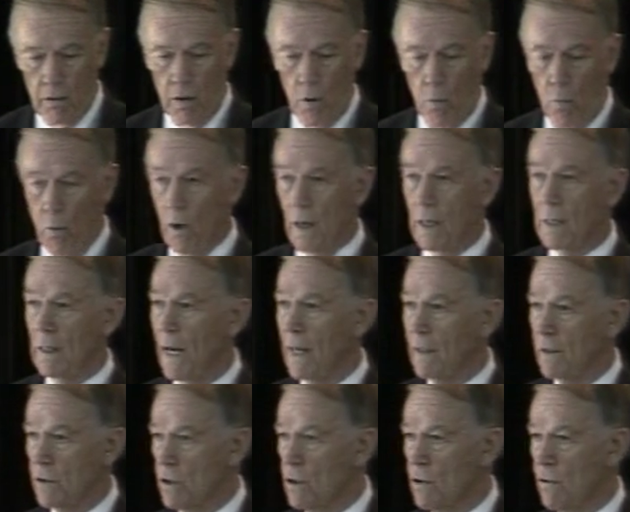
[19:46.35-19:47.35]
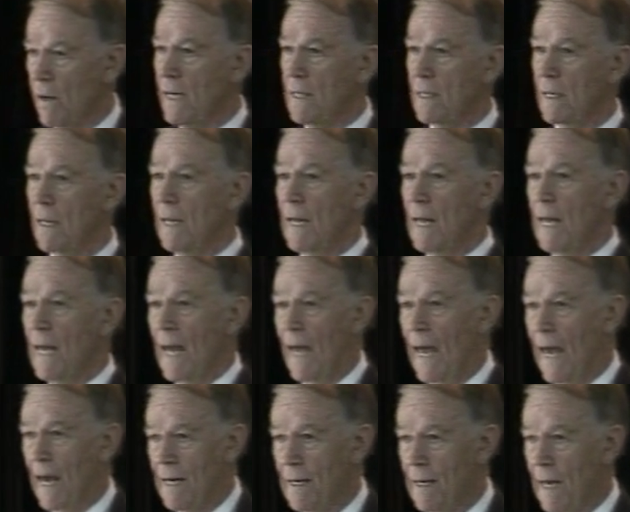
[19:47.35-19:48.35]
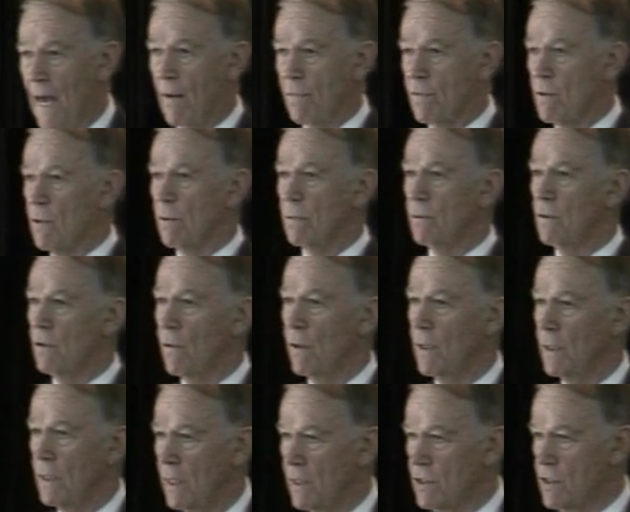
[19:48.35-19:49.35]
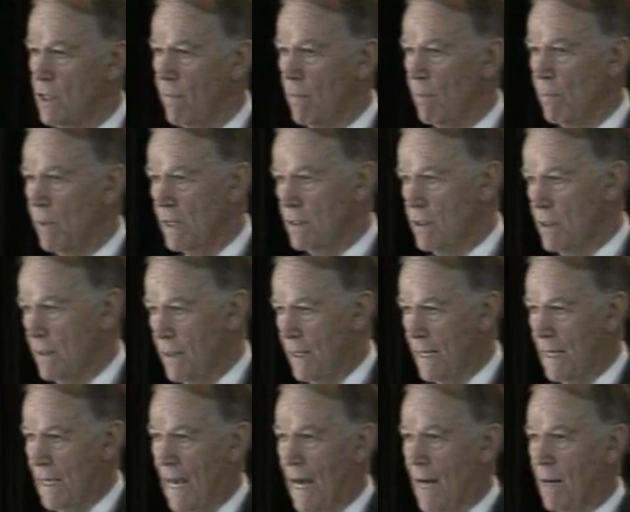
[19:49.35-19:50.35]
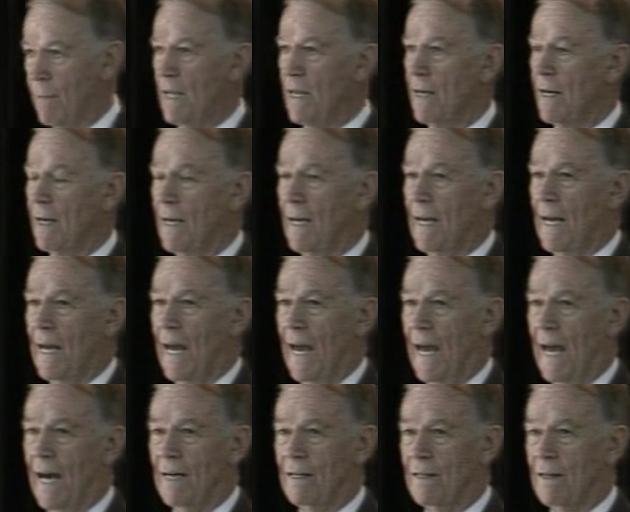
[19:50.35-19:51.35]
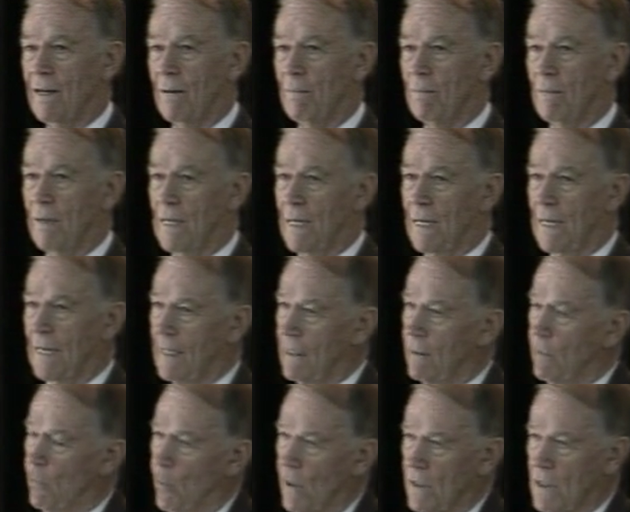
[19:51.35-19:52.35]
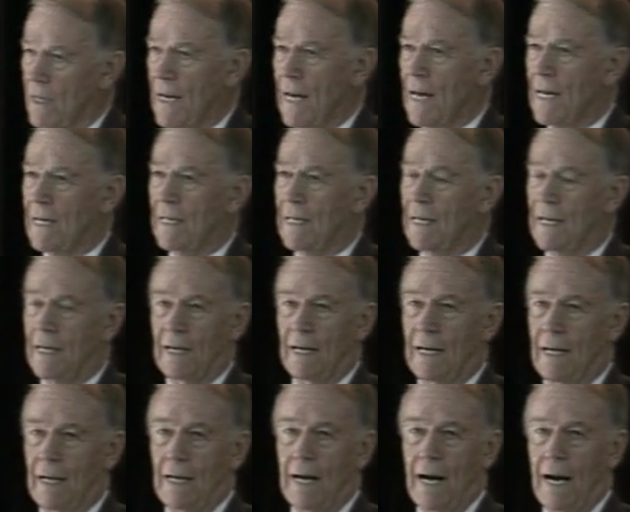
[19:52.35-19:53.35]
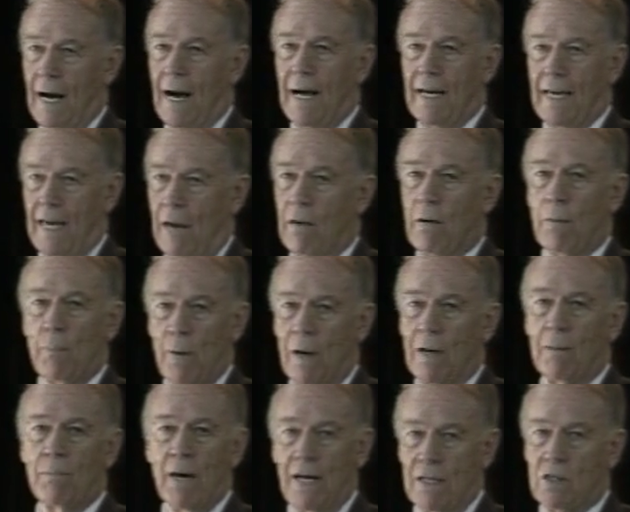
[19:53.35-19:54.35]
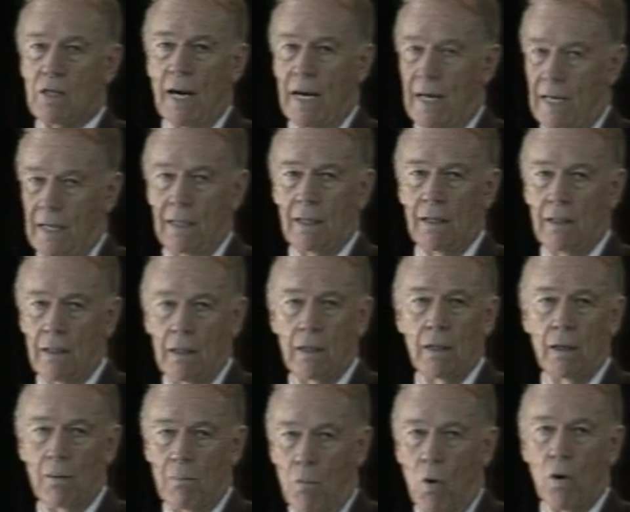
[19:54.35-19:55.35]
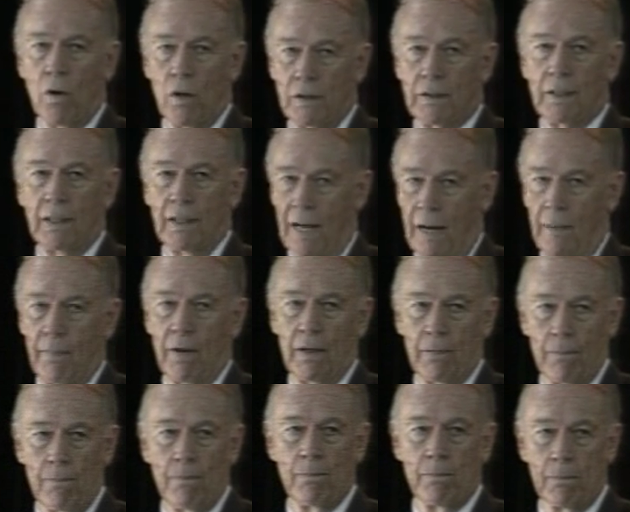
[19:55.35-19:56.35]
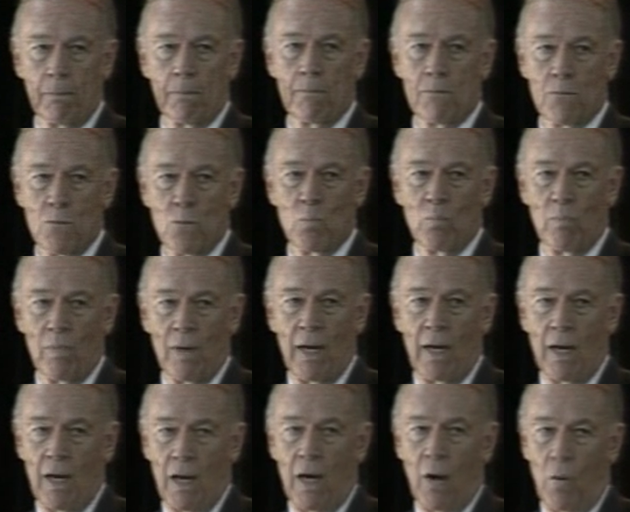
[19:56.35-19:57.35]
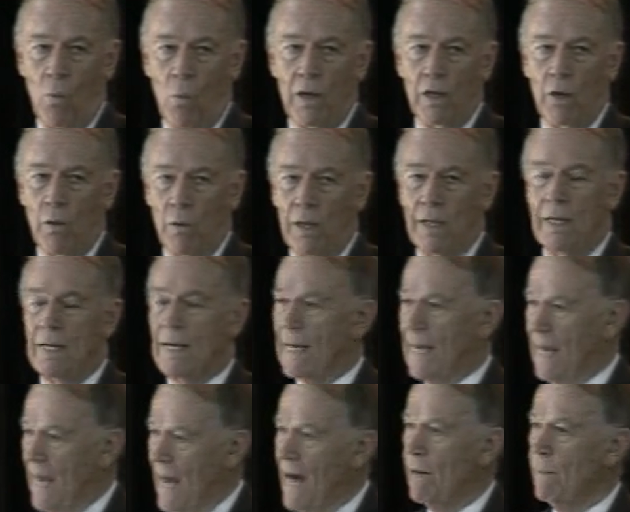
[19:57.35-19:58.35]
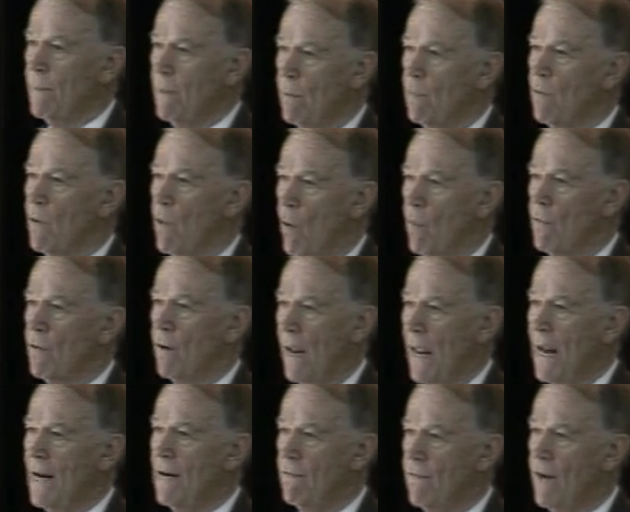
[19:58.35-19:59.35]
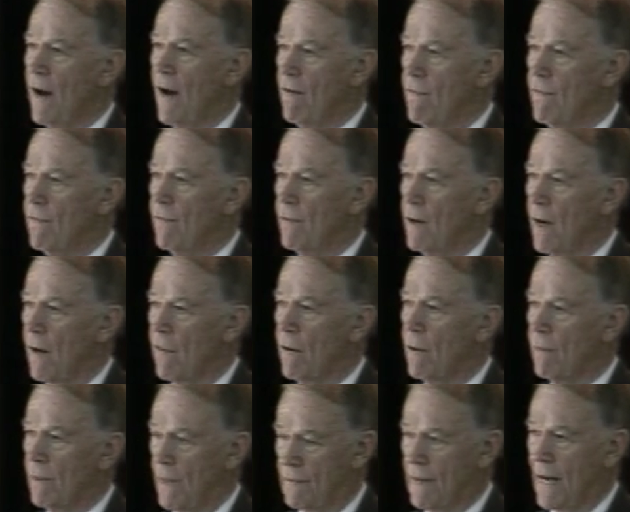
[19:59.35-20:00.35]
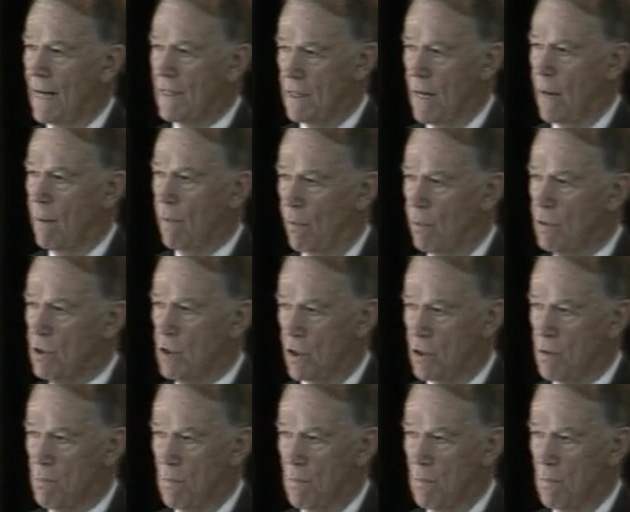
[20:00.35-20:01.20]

working on the street, and after doing 7 months in the academy, and once again, I came upon my second moral dilemma. When you're in an academy with over 85 other, at that time it was just